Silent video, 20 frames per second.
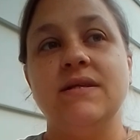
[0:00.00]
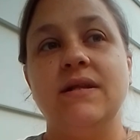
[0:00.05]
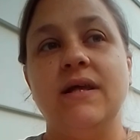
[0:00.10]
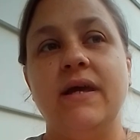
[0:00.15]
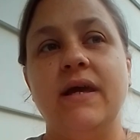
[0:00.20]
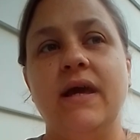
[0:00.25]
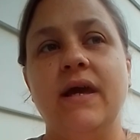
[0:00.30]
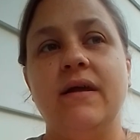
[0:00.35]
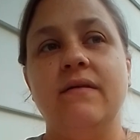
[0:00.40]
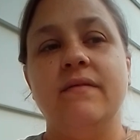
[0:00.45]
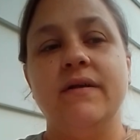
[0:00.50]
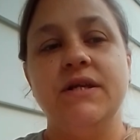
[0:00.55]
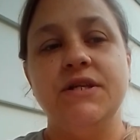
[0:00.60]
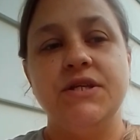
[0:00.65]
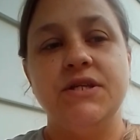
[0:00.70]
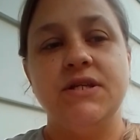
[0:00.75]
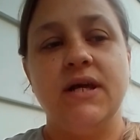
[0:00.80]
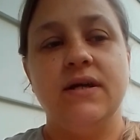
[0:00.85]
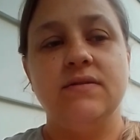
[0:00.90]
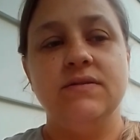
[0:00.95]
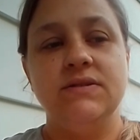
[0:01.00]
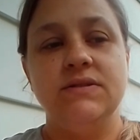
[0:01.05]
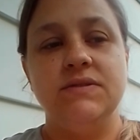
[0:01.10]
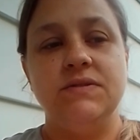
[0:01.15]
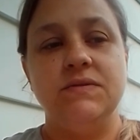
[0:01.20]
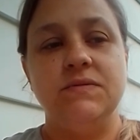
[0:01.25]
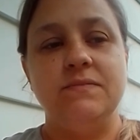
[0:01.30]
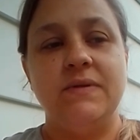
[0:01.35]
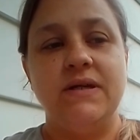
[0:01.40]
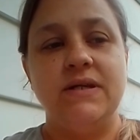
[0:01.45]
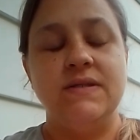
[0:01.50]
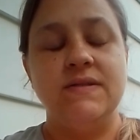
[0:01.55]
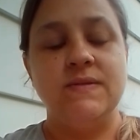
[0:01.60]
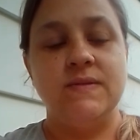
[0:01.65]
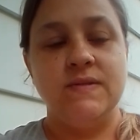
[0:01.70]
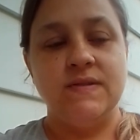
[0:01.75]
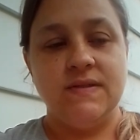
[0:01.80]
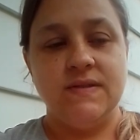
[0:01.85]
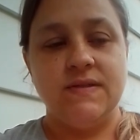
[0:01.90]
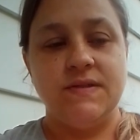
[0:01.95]
and I had reached out to my
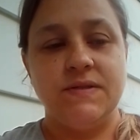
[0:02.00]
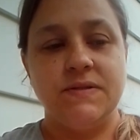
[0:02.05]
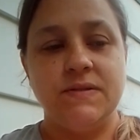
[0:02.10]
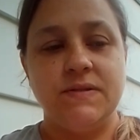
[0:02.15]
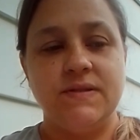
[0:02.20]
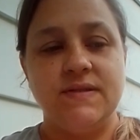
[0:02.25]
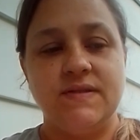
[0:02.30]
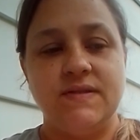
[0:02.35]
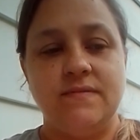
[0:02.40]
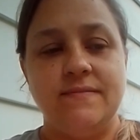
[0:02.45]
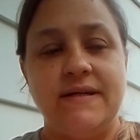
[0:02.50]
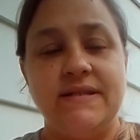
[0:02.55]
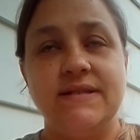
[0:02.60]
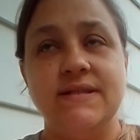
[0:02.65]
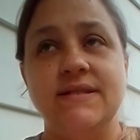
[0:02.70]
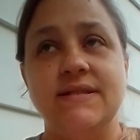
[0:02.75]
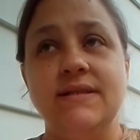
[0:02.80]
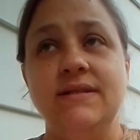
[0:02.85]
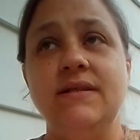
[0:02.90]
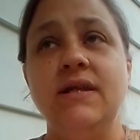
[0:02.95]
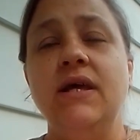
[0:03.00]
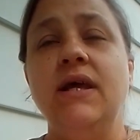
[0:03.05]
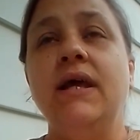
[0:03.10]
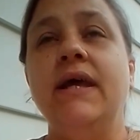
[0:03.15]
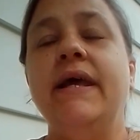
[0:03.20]
soul sister, Crystal Medicine,